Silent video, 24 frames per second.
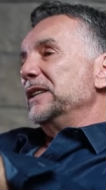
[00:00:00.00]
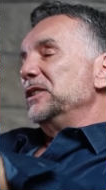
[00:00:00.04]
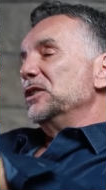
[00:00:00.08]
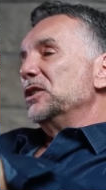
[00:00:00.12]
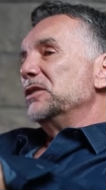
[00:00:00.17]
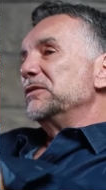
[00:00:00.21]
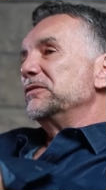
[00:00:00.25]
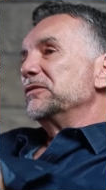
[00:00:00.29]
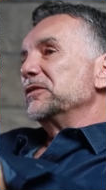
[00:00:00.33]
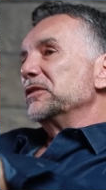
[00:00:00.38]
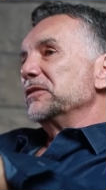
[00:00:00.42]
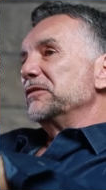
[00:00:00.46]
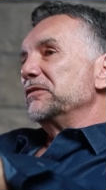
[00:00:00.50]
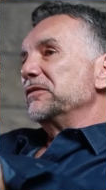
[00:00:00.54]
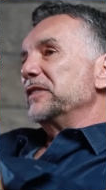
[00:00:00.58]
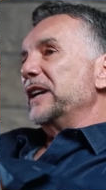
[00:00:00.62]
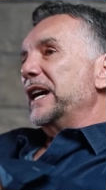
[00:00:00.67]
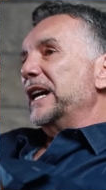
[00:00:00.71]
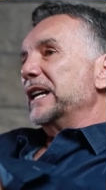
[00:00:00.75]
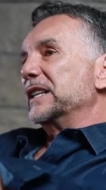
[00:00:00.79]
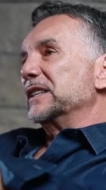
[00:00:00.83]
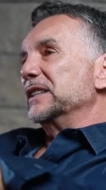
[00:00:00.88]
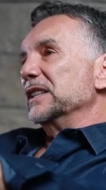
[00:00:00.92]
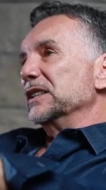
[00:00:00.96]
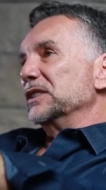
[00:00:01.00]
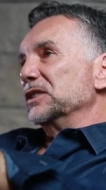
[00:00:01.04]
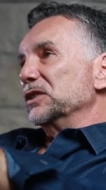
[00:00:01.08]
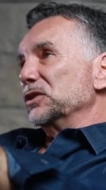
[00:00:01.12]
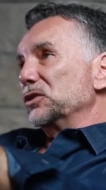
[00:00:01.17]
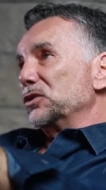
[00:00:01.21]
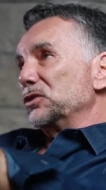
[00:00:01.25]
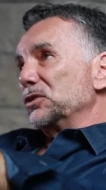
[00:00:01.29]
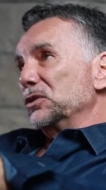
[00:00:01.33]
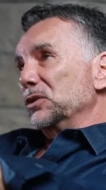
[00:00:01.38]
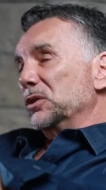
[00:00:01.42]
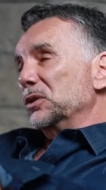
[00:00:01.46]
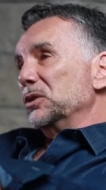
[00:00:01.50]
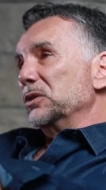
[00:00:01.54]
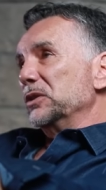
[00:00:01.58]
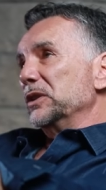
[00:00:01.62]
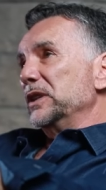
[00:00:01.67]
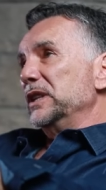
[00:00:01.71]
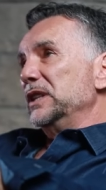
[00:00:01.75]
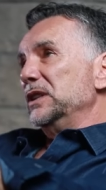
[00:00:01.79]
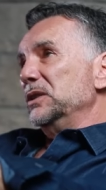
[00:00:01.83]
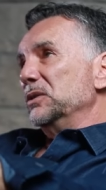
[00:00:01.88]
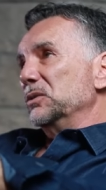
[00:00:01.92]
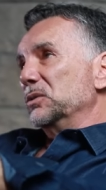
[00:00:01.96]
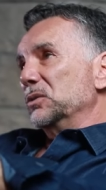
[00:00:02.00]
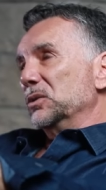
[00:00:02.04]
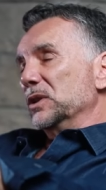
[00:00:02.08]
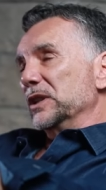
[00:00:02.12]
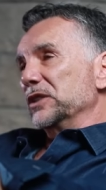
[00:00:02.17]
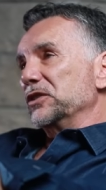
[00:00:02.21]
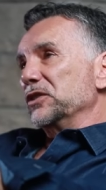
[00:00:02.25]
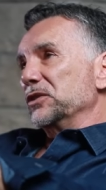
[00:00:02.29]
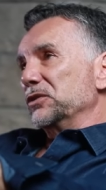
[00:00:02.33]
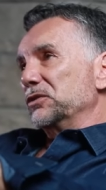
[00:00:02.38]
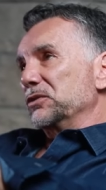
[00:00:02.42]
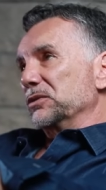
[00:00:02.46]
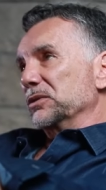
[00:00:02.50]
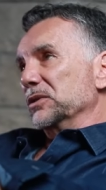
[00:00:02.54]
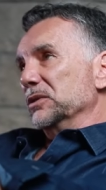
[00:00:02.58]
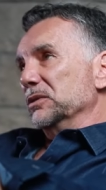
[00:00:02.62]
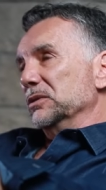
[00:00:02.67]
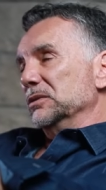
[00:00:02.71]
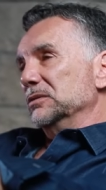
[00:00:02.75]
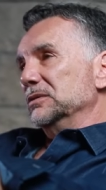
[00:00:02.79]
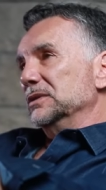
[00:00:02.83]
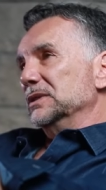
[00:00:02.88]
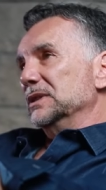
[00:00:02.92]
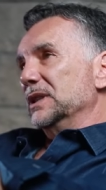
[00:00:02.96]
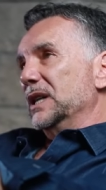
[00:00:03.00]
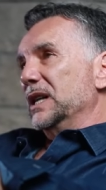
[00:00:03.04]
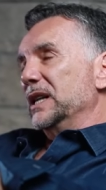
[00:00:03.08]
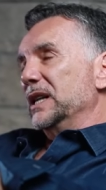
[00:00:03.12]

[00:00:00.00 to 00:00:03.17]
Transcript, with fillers: I know for a fact that the story wasn't true.